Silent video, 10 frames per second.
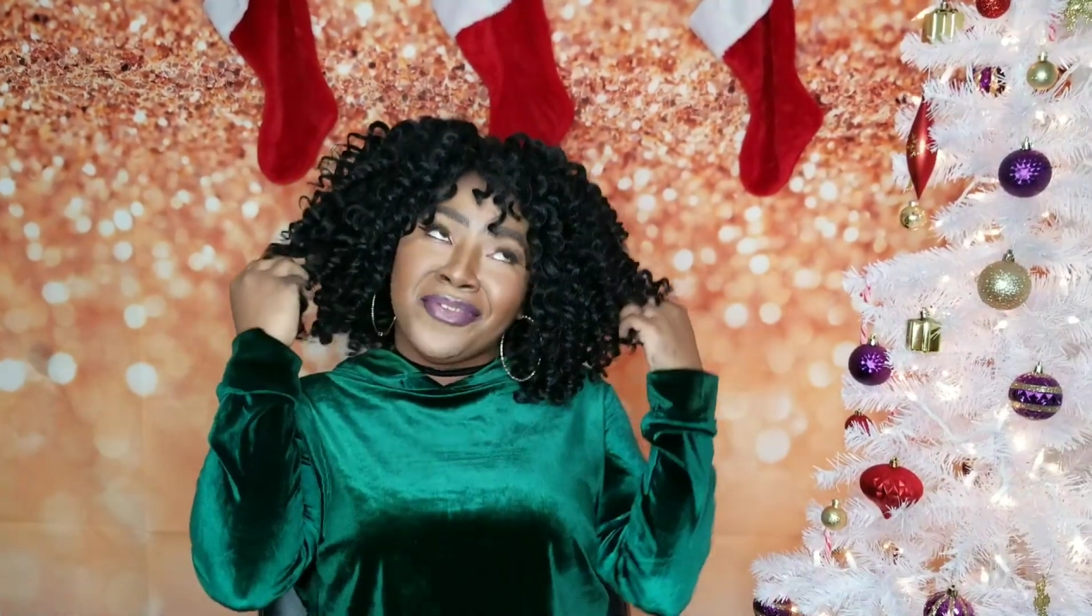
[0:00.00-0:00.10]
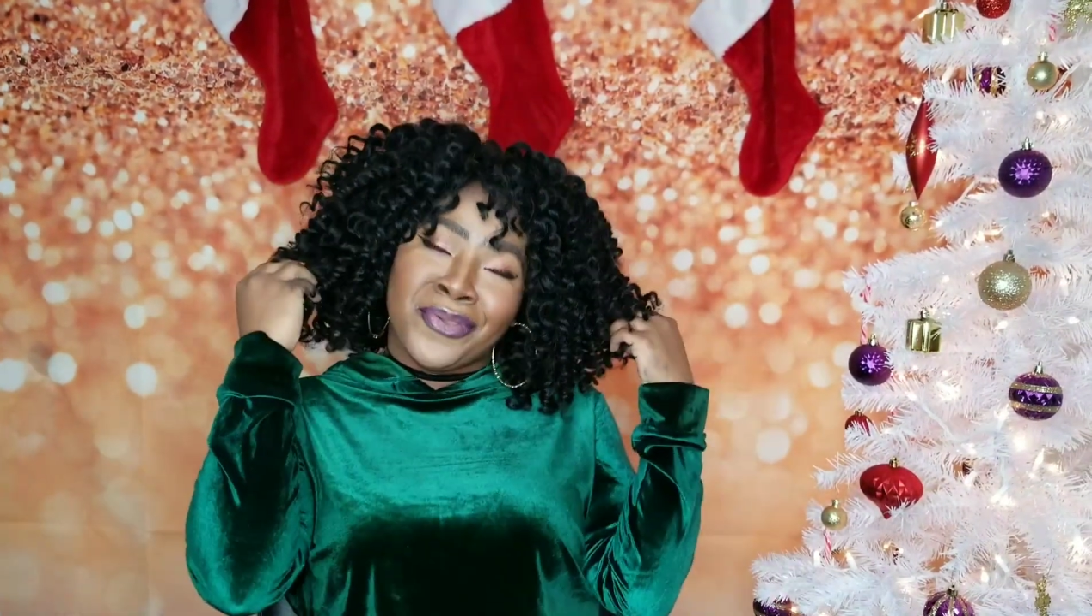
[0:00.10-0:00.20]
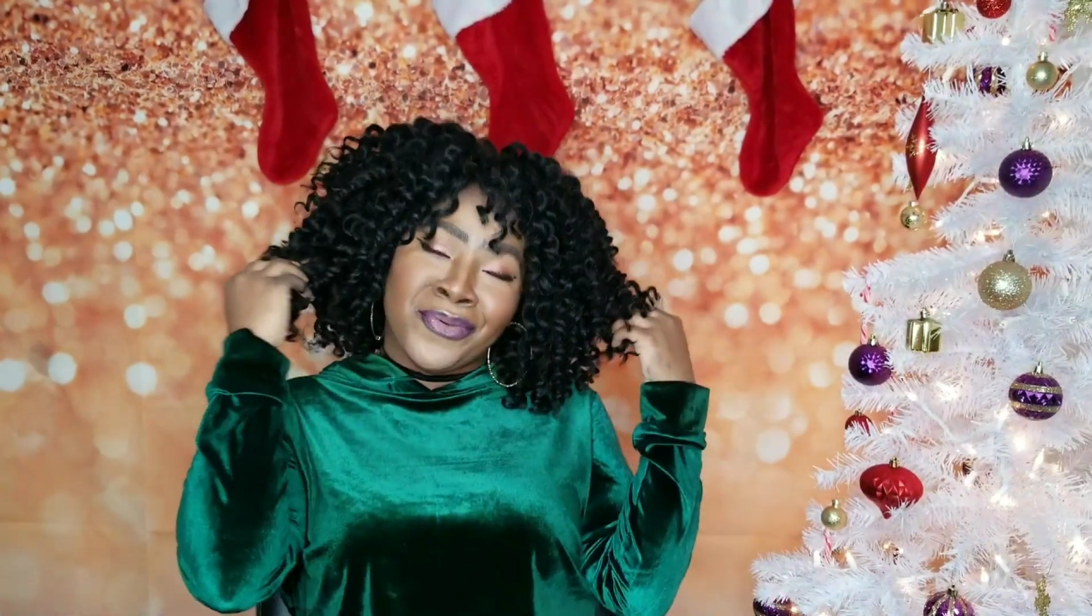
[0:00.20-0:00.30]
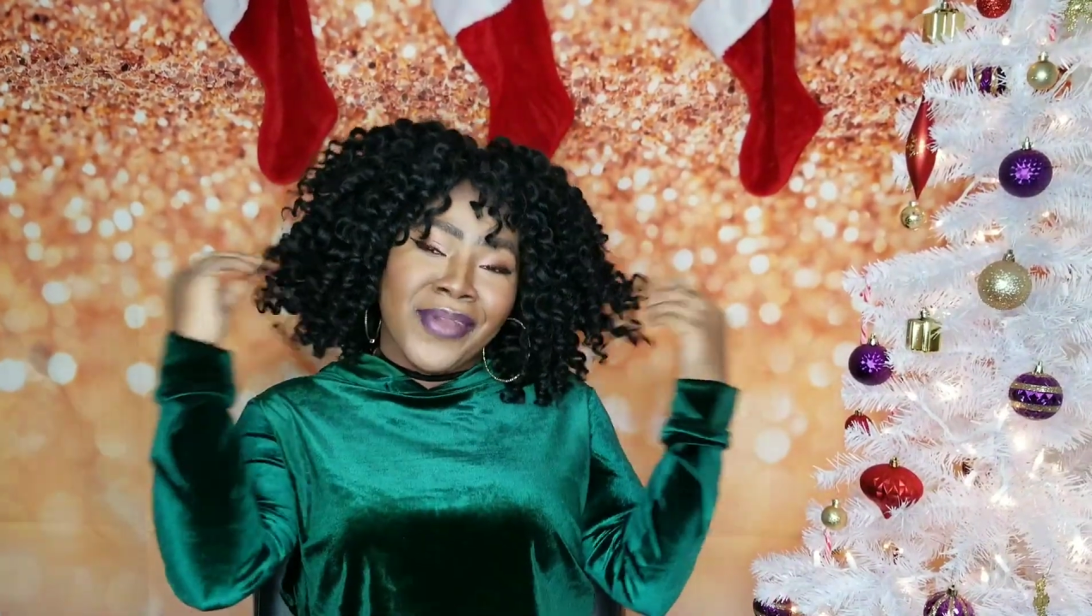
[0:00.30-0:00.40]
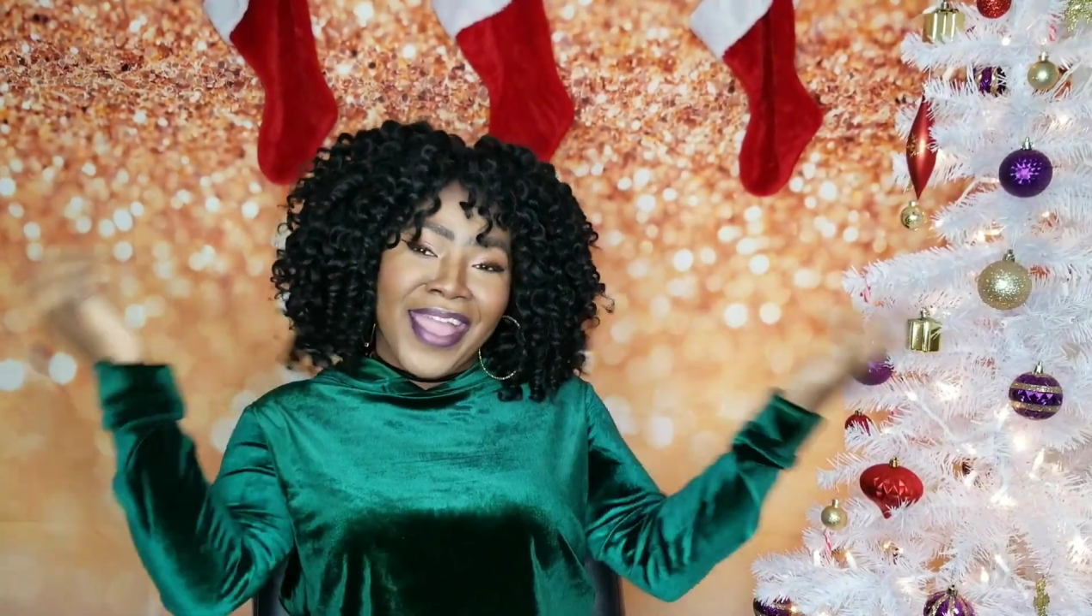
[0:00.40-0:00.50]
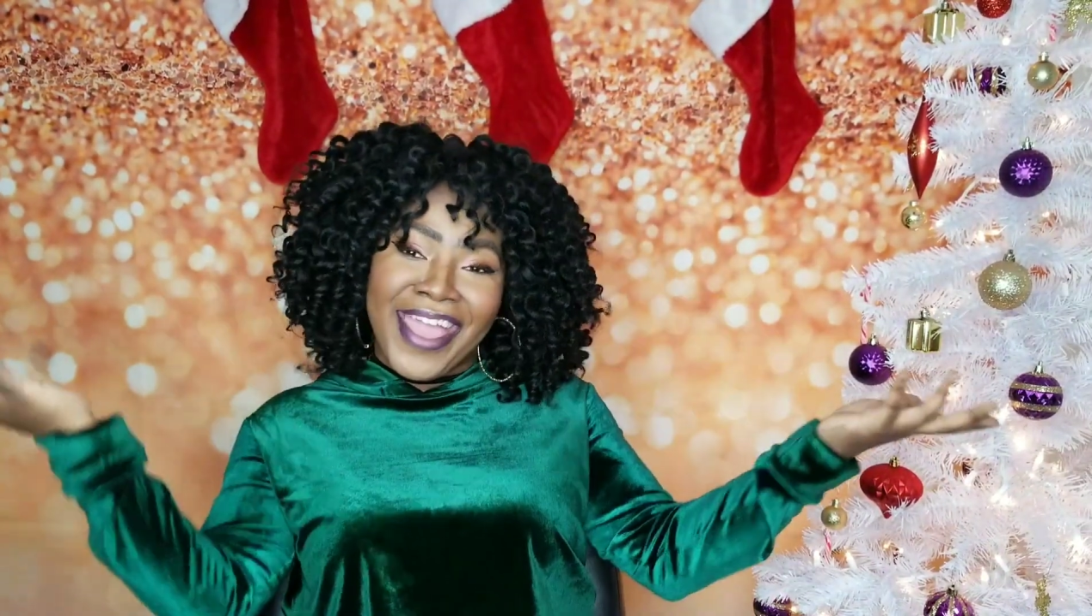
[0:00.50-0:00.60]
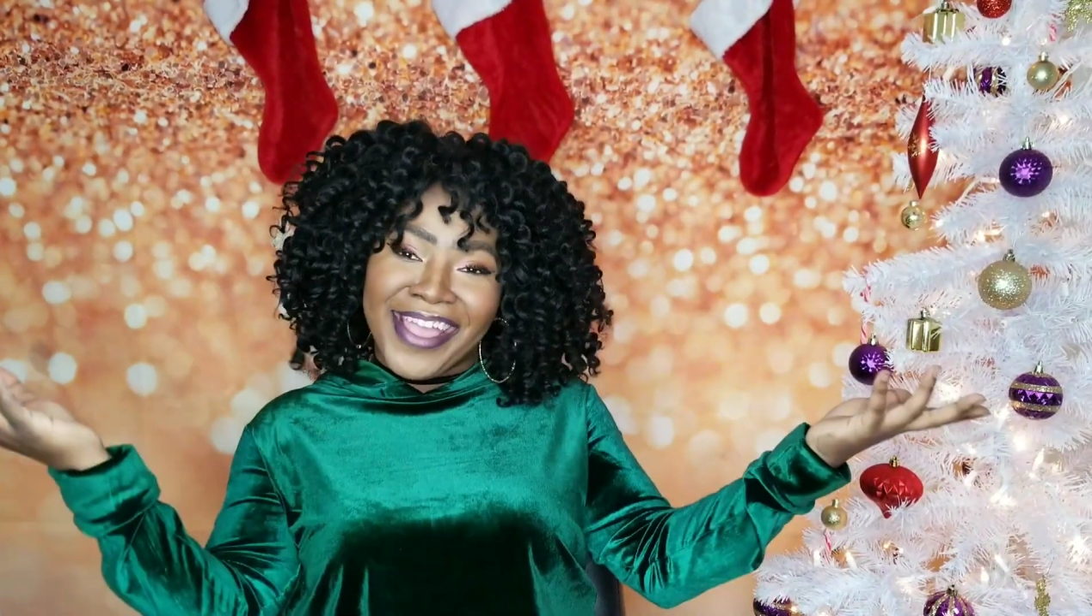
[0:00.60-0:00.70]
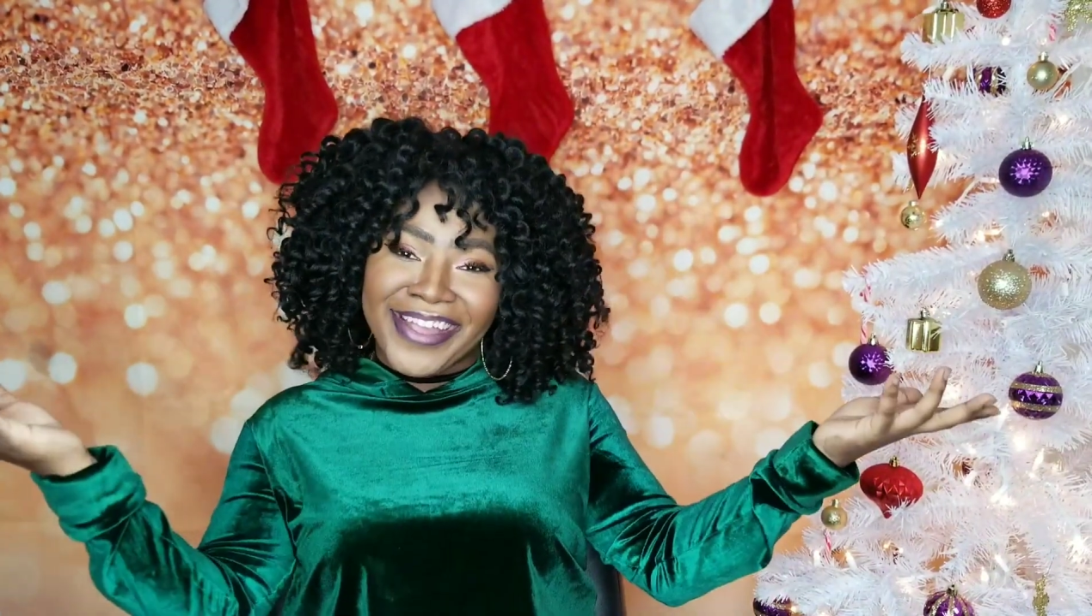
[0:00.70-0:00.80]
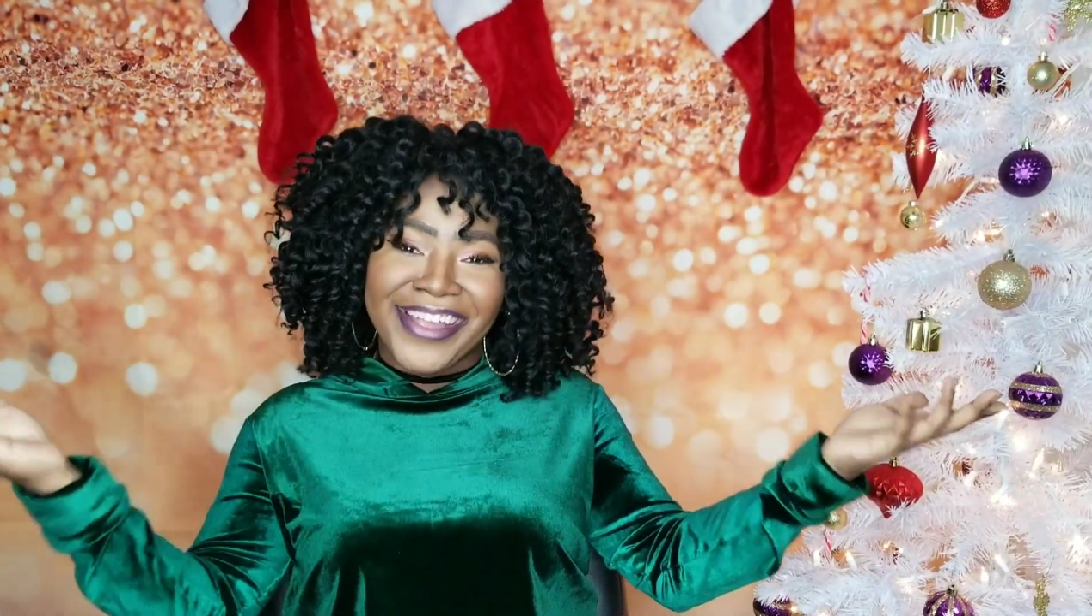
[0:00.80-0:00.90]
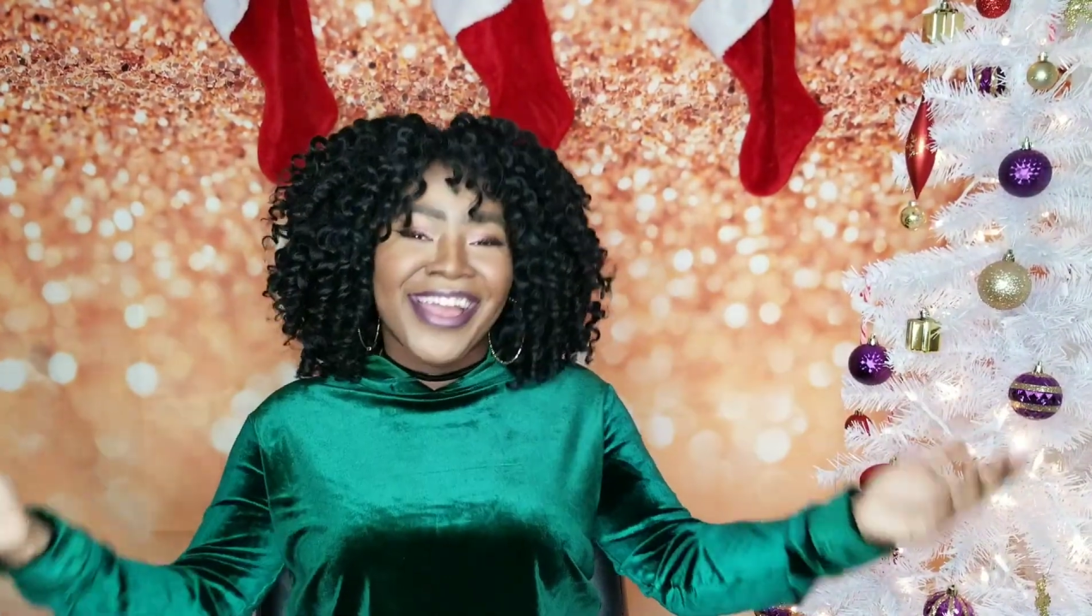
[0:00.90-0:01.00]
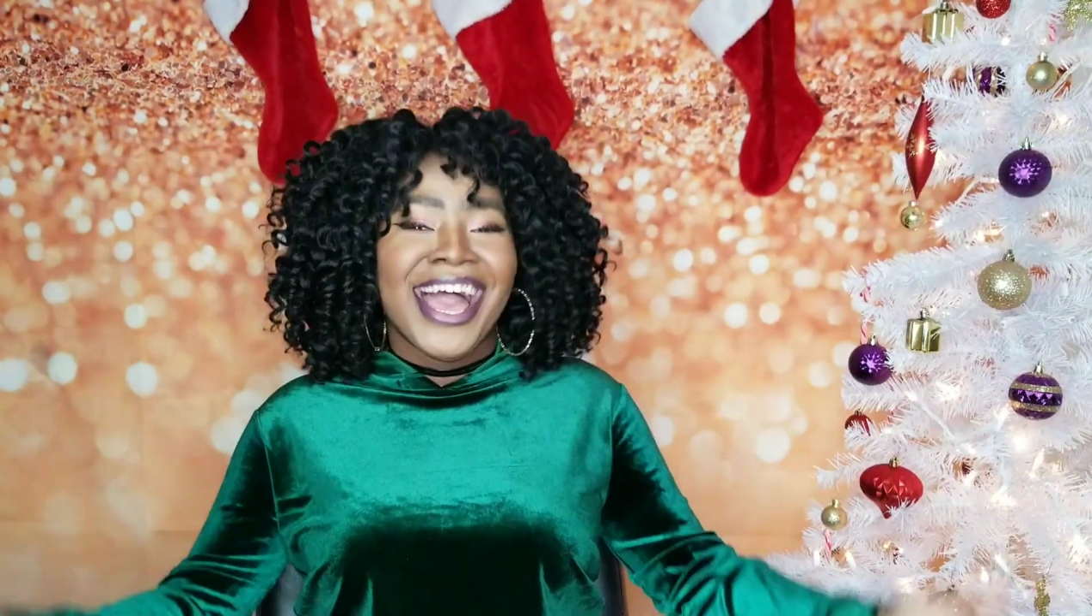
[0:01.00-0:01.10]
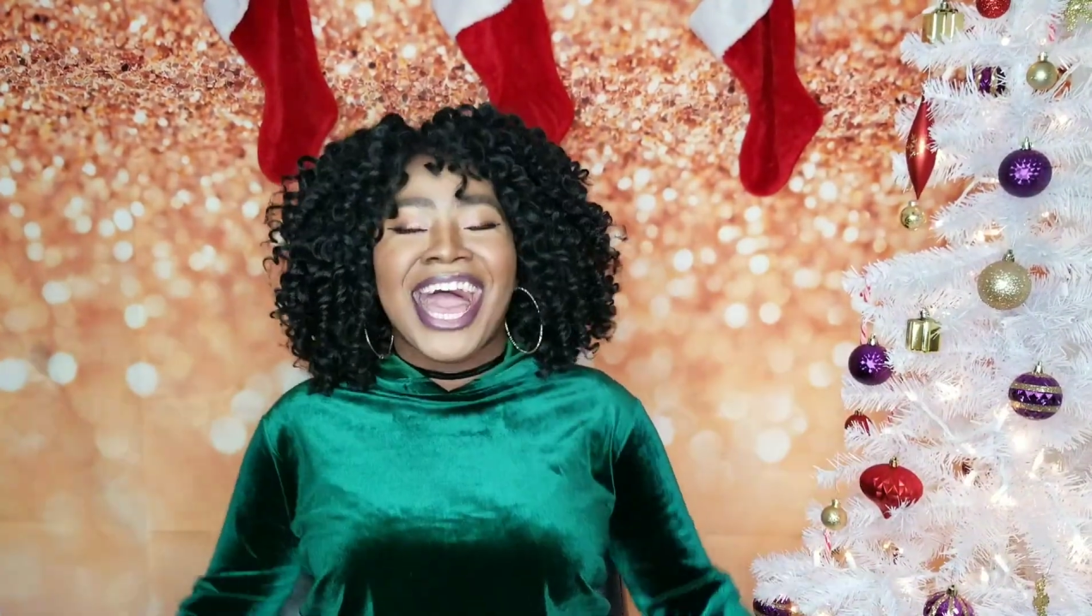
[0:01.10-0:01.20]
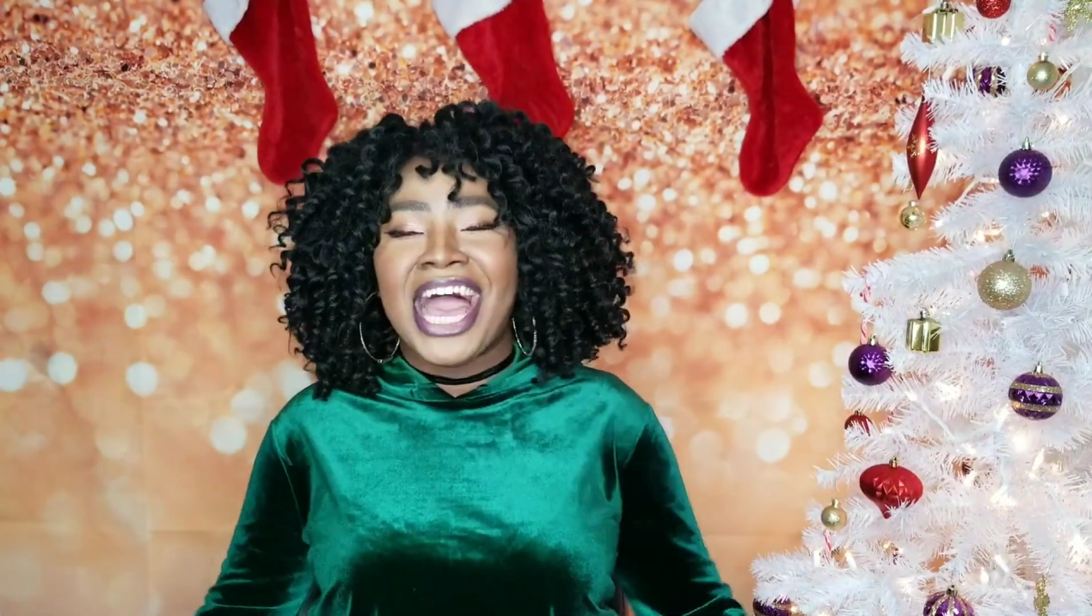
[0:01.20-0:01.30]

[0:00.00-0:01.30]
new hair.